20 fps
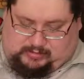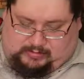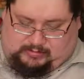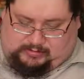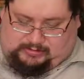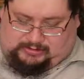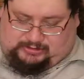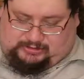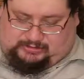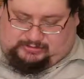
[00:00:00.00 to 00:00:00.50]

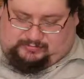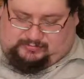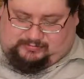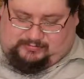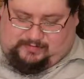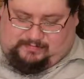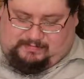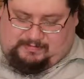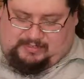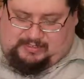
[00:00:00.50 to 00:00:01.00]
We'll just
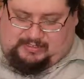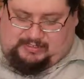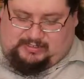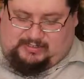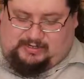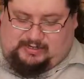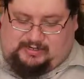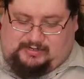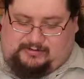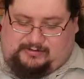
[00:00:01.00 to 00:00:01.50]
look into
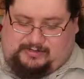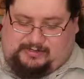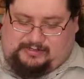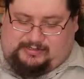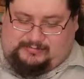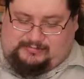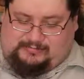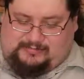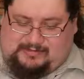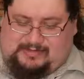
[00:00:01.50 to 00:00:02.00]
the card
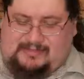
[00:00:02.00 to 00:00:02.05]
reader.